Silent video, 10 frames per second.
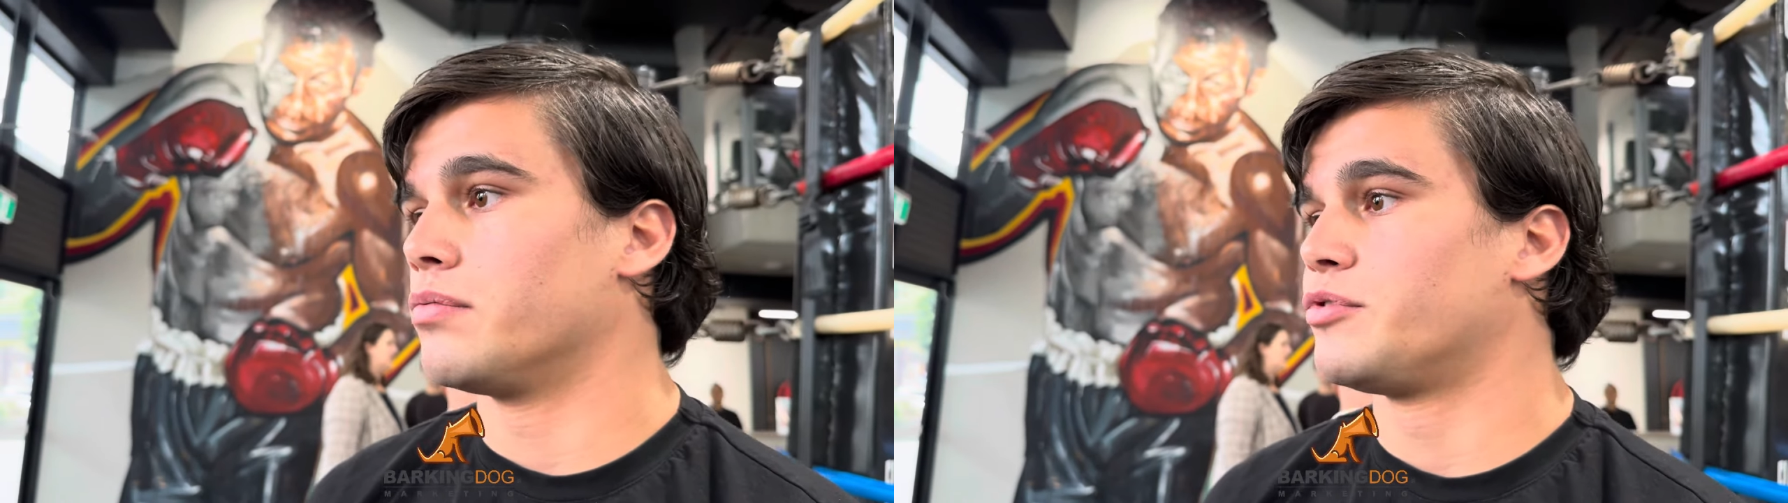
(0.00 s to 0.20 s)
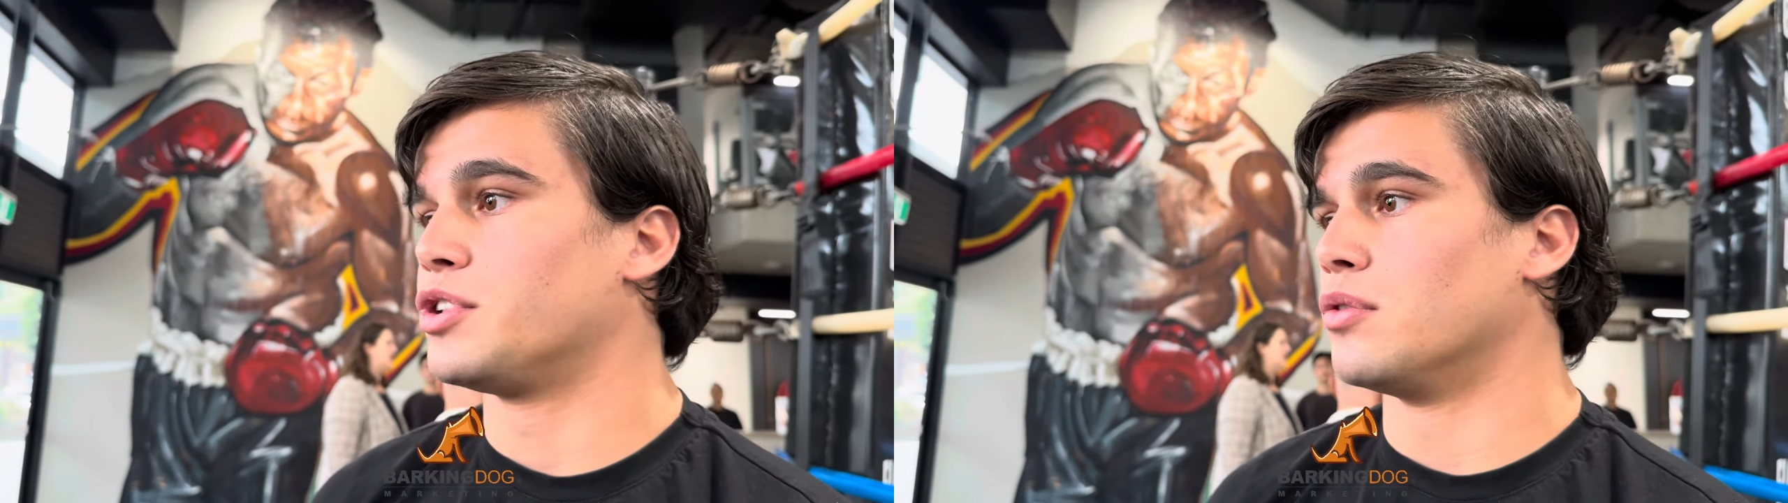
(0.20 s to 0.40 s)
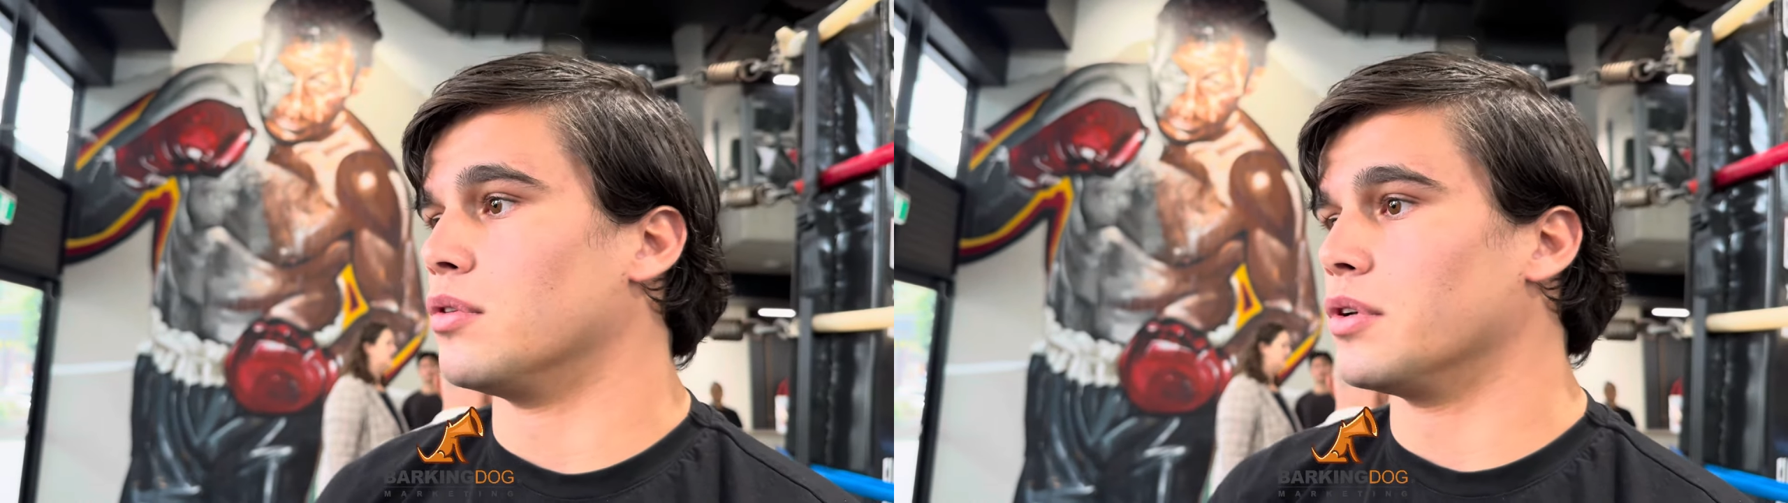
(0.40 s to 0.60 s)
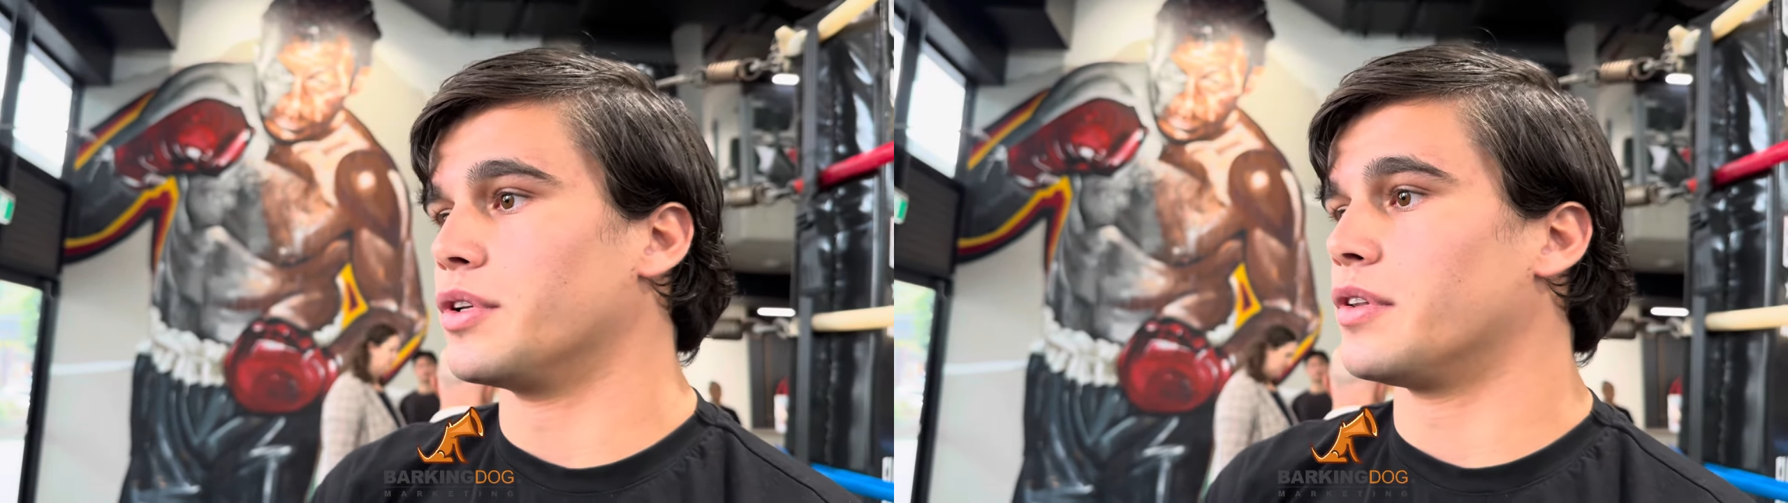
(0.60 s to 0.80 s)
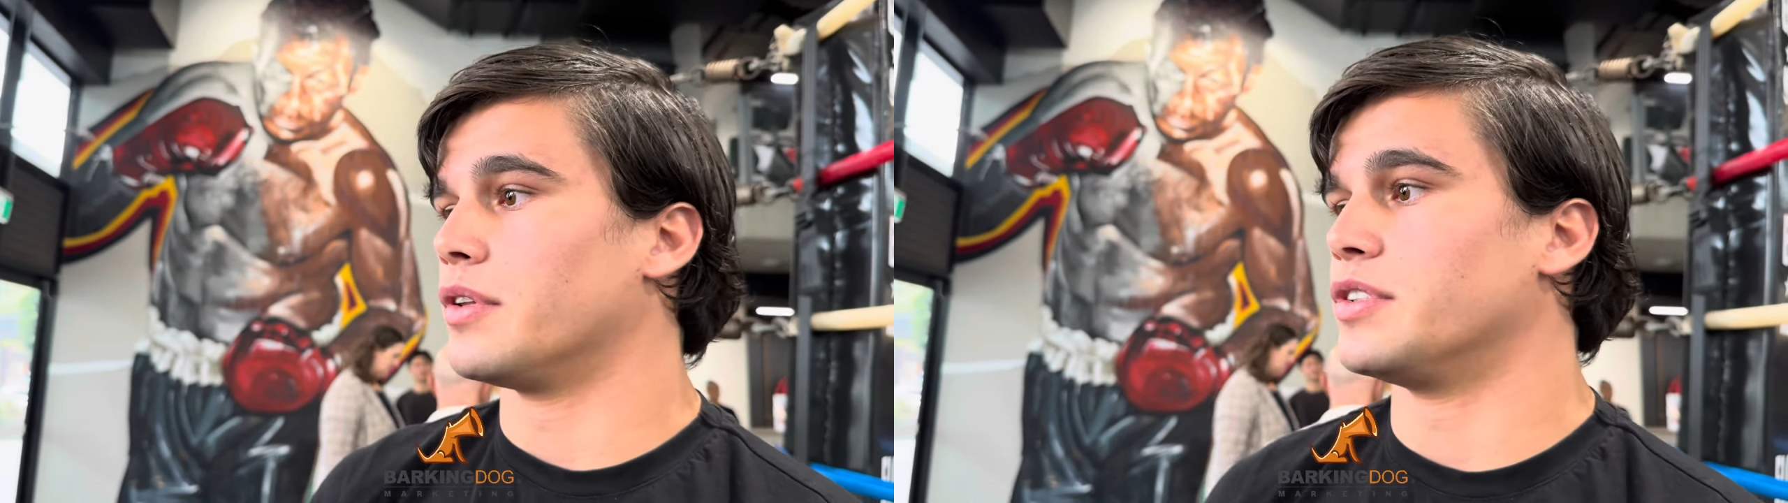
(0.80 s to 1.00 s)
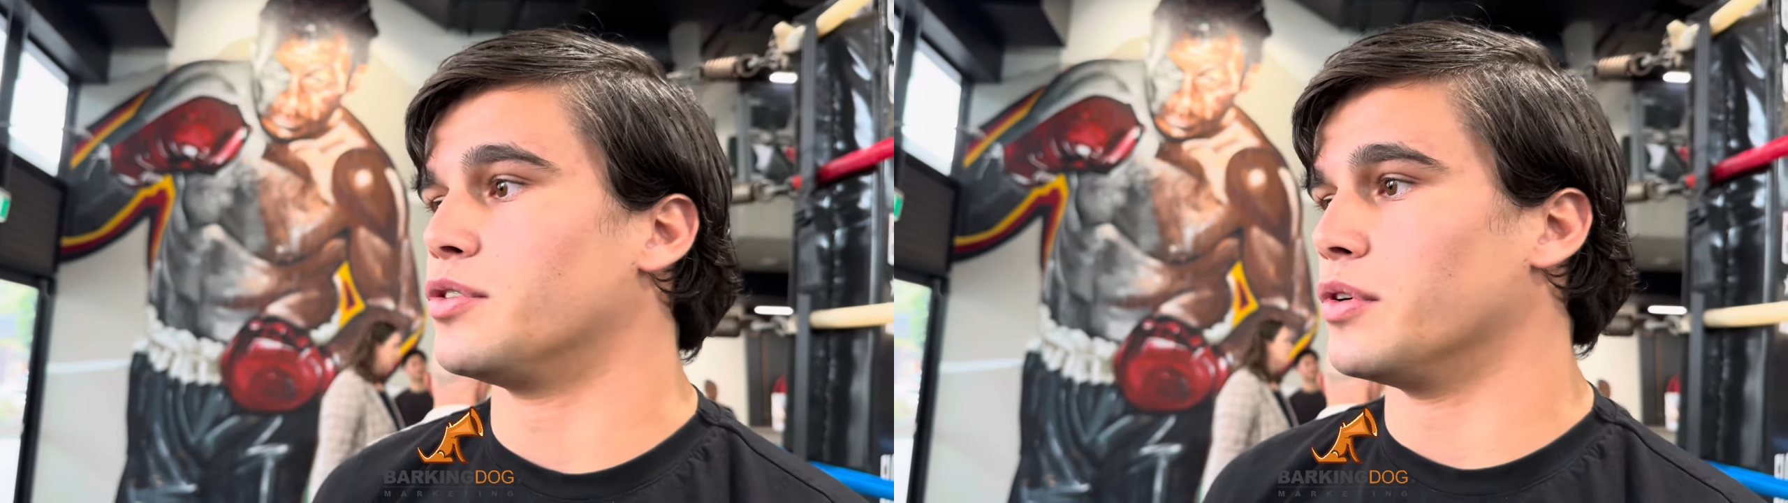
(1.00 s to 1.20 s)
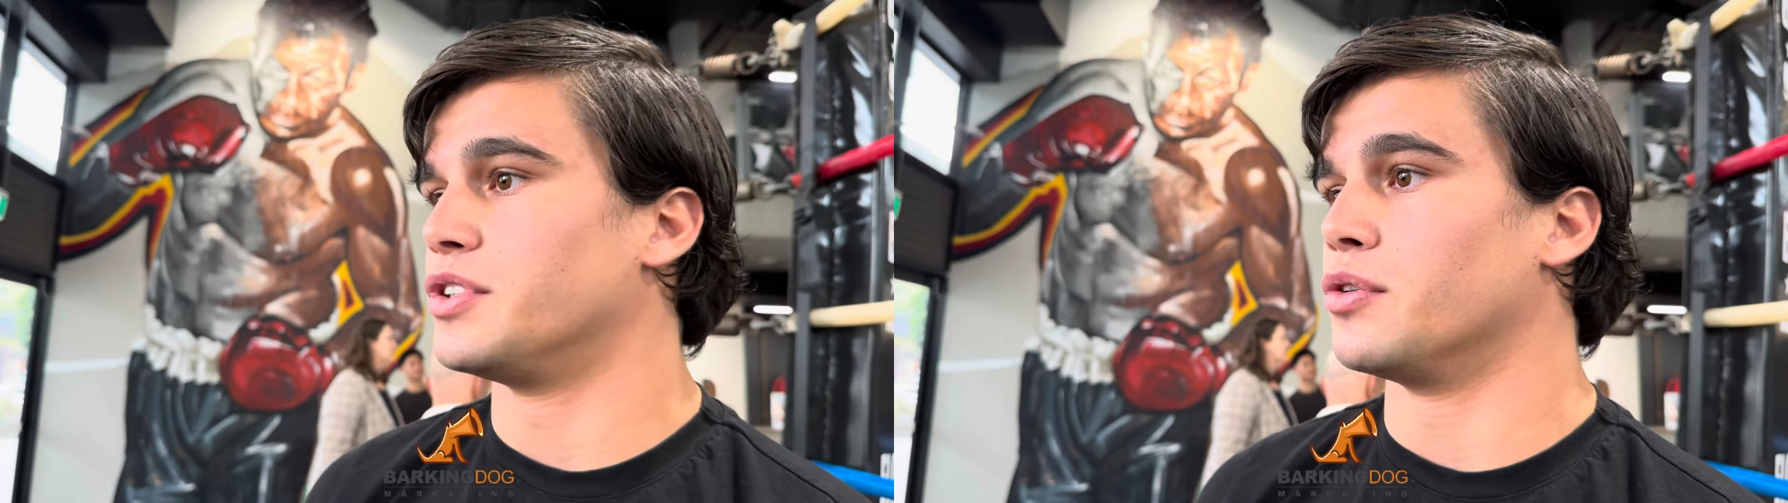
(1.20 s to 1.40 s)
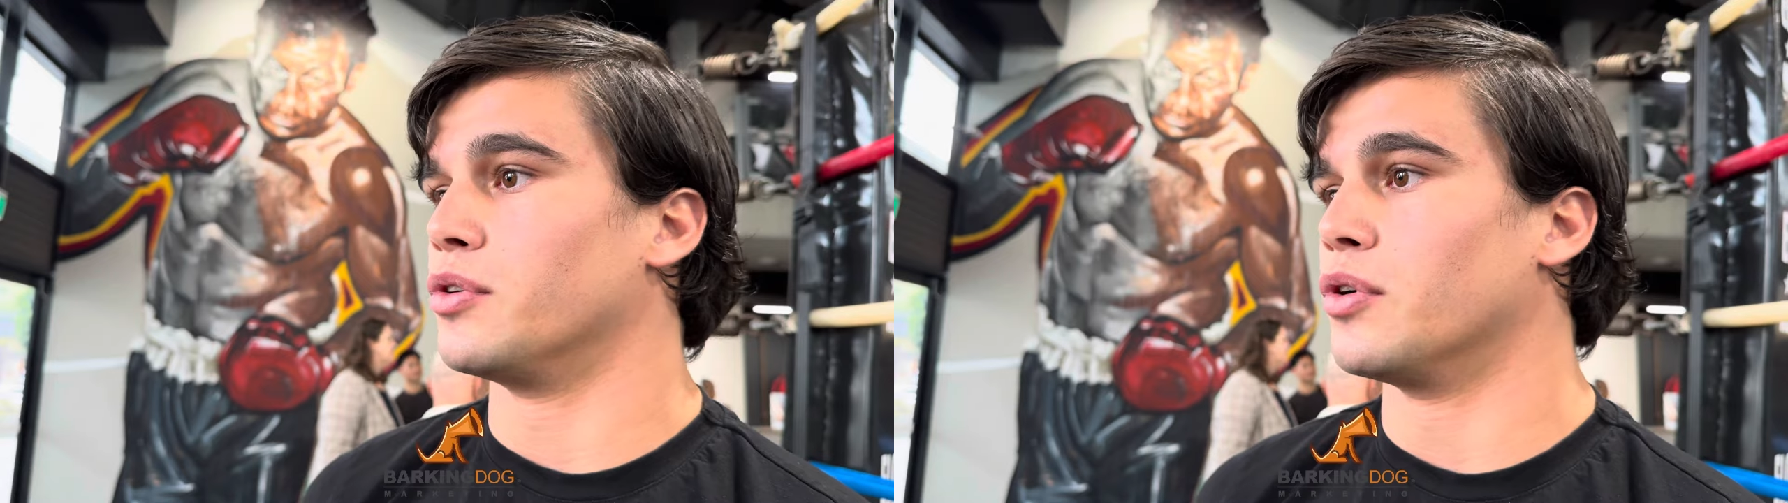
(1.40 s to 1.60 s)
sure. Look, he's doing, he's
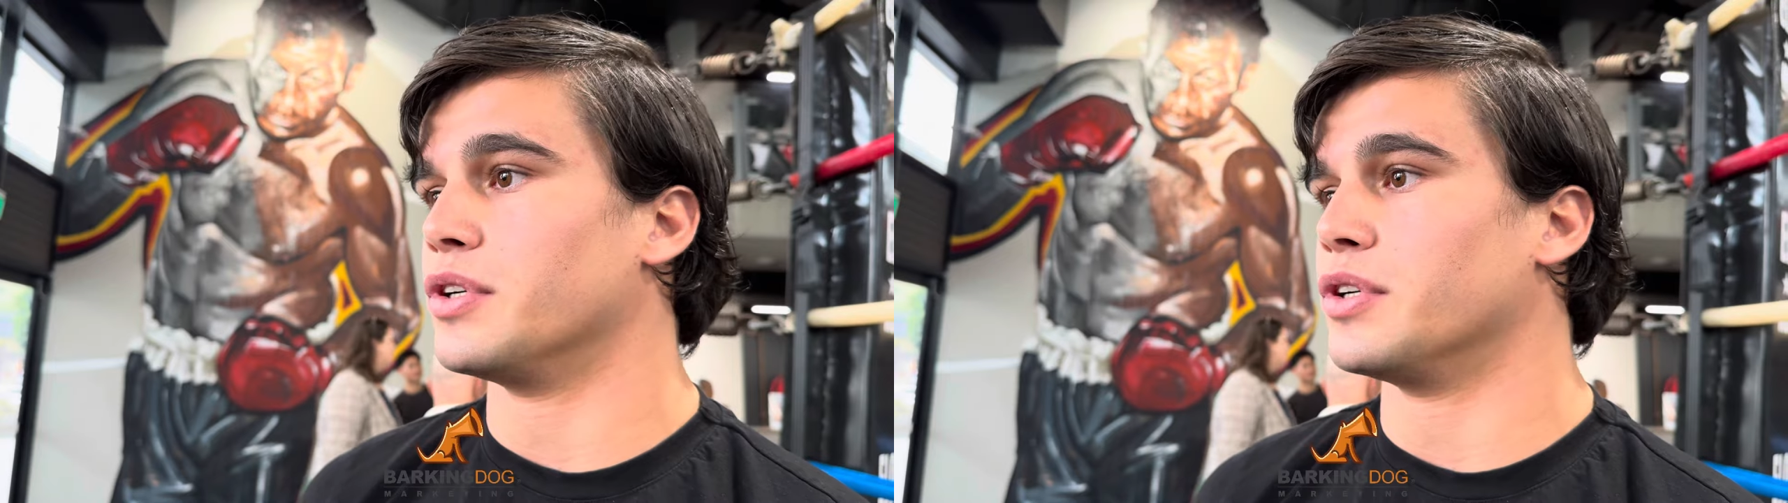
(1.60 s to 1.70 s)
doing good.